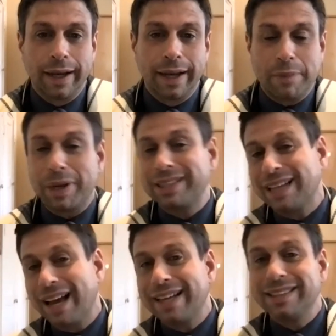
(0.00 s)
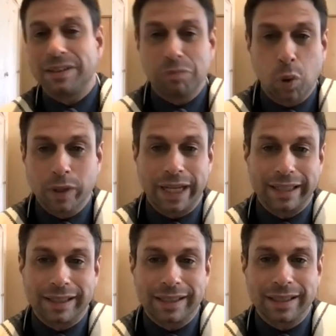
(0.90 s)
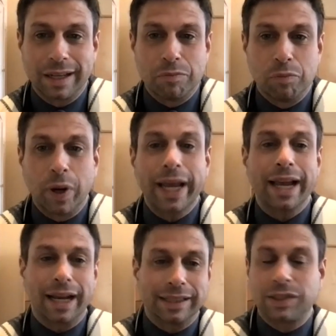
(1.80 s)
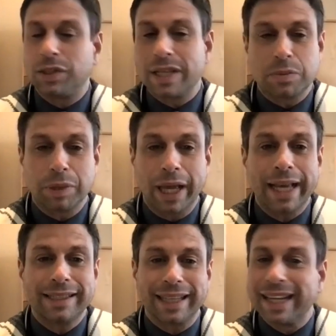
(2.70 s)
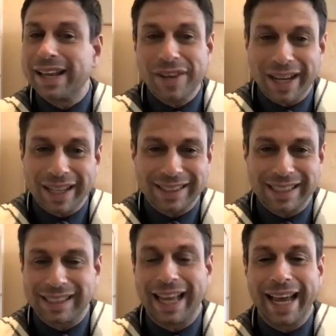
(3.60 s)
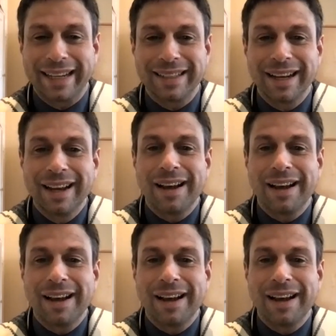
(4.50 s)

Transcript: and by signs and portents, bringing us to this place and giving us this land,